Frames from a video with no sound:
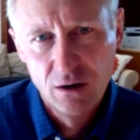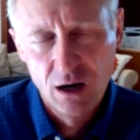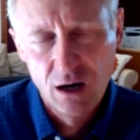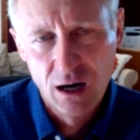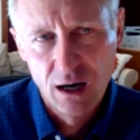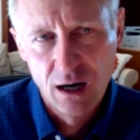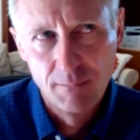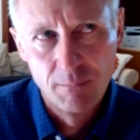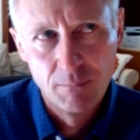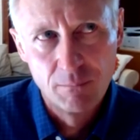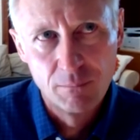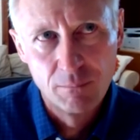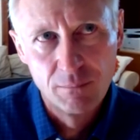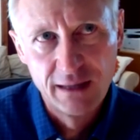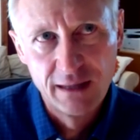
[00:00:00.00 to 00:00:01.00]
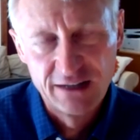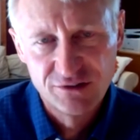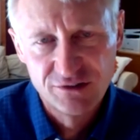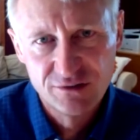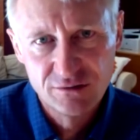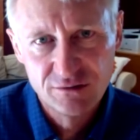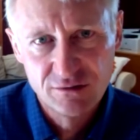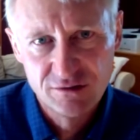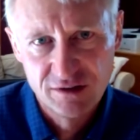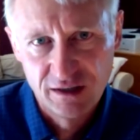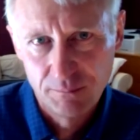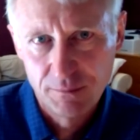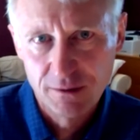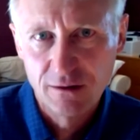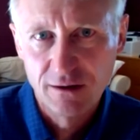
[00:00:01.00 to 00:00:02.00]
um, that's
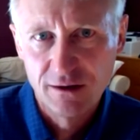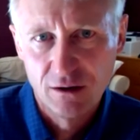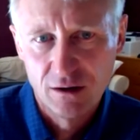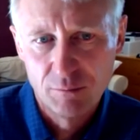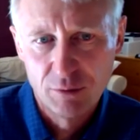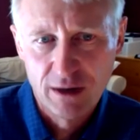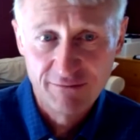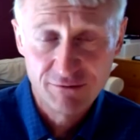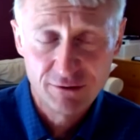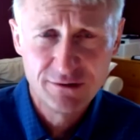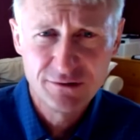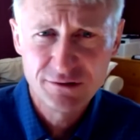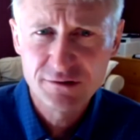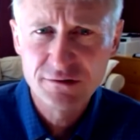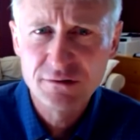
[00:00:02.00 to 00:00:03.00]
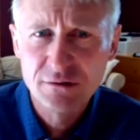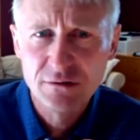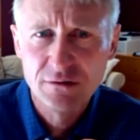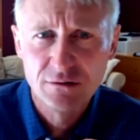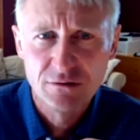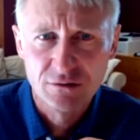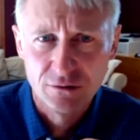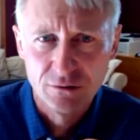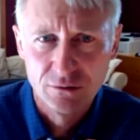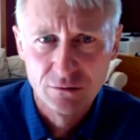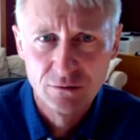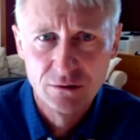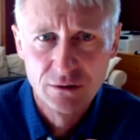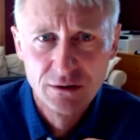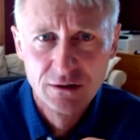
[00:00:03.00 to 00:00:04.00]
typically our preference
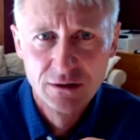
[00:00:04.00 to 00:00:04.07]
to,